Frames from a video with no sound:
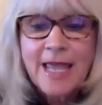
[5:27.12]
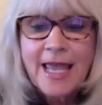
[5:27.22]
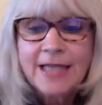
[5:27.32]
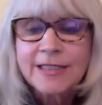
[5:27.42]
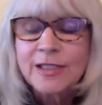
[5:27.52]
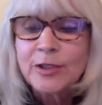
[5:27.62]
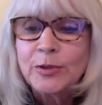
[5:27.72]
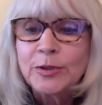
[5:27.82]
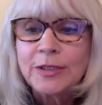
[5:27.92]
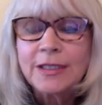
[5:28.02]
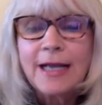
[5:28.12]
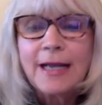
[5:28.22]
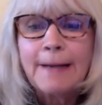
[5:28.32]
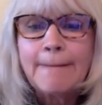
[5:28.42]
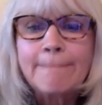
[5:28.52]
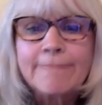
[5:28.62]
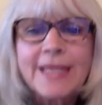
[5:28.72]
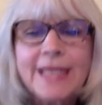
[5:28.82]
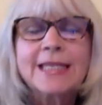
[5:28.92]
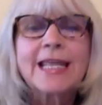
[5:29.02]
acting cool. Um,
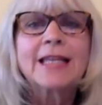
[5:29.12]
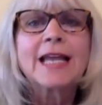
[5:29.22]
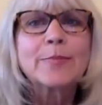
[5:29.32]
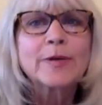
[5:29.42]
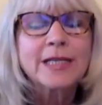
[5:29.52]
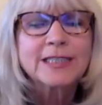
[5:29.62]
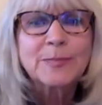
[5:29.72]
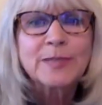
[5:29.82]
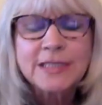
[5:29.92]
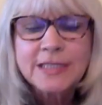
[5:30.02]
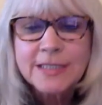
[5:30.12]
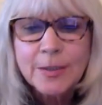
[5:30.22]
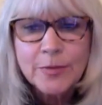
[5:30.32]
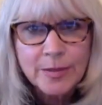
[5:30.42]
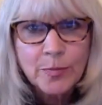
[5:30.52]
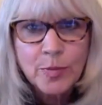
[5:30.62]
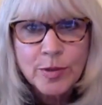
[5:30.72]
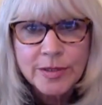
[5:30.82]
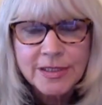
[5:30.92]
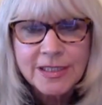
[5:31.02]
that library has been so
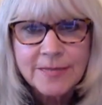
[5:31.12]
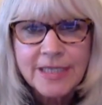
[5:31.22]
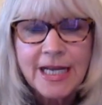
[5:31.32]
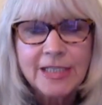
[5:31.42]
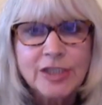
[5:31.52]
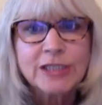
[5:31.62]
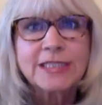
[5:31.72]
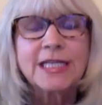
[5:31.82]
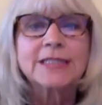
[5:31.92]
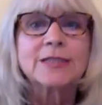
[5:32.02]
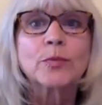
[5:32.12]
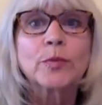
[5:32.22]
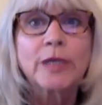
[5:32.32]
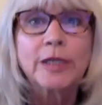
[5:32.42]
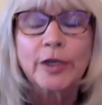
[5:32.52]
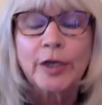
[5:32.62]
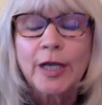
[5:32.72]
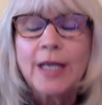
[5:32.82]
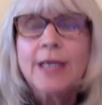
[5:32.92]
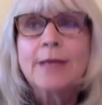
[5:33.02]
important to me, not just as a reader,
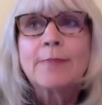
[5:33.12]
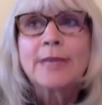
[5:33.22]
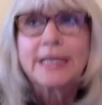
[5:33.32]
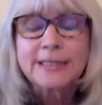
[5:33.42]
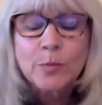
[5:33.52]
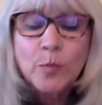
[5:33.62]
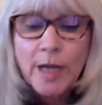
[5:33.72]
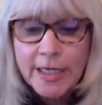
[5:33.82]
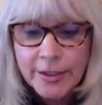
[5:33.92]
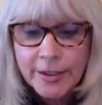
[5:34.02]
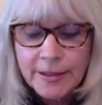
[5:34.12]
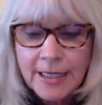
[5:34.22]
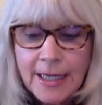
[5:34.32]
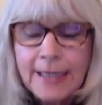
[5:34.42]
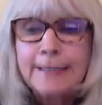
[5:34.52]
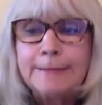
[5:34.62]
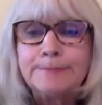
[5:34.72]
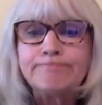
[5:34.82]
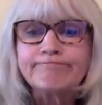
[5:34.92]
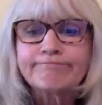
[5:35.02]
but as a writer.
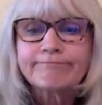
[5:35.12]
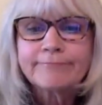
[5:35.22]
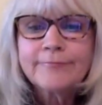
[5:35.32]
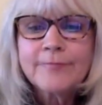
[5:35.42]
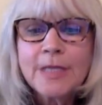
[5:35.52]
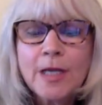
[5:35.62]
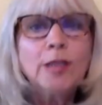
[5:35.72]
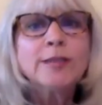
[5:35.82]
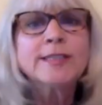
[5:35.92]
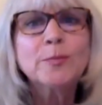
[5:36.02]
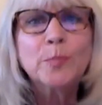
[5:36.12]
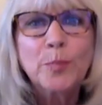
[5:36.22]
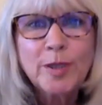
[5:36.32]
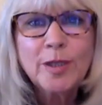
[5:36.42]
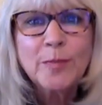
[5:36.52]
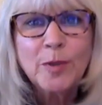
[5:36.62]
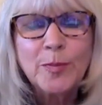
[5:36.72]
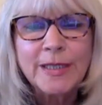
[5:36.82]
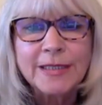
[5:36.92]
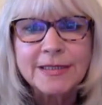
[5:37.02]
Um, also,
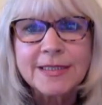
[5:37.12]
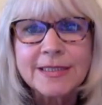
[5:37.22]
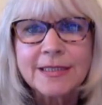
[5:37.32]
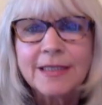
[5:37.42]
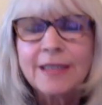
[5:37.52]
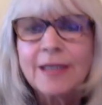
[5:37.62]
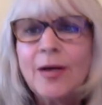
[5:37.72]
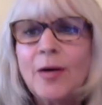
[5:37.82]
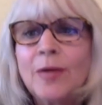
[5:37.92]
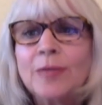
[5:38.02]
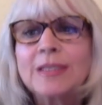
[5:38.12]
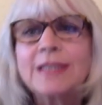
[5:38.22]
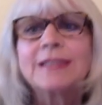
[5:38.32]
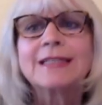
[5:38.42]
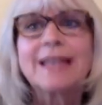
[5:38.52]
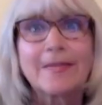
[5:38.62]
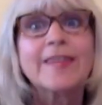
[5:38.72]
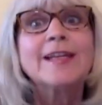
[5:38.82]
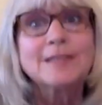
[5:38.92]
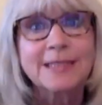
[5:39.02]
bookmobiles. Oh, now,
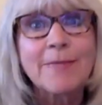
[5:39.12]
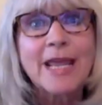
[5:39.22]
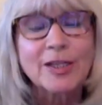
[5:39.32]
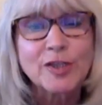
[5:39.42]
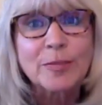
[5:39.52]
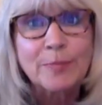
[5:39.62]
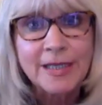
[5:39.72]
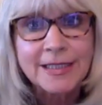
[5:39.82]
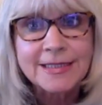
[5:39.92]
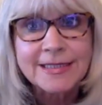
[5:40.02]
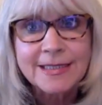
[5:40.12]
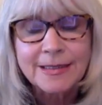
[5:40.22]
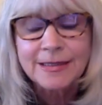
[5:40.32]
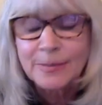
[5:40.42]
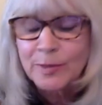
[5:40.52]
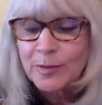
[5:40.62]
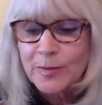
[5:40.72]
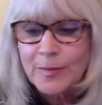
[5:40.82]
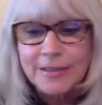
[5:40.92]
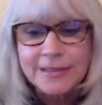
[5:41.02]
there's a magic bus, the
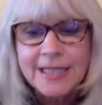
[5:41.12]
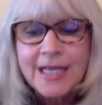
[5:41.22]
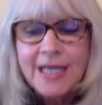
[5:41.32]
bookmobiles